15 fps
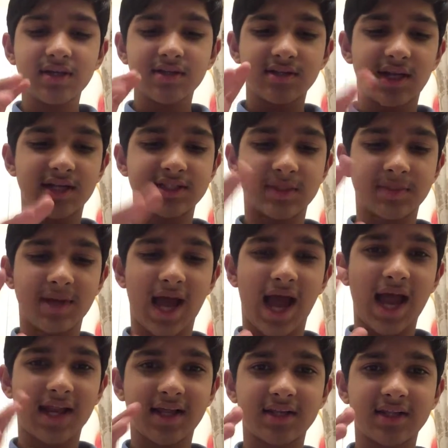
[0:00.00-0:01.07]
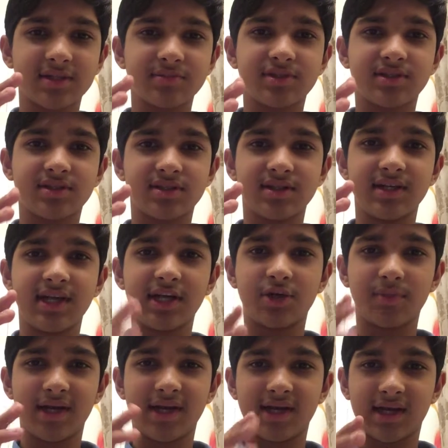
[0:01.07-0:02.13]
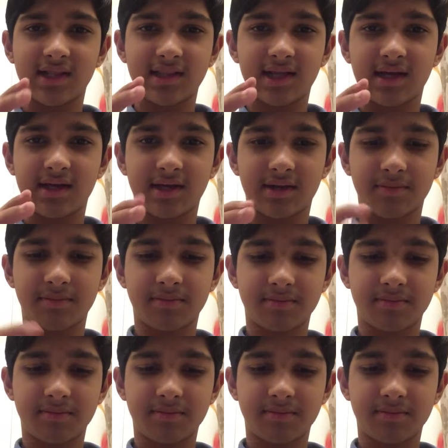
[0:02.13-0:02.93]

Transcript: there are some algorithms need to be done that time.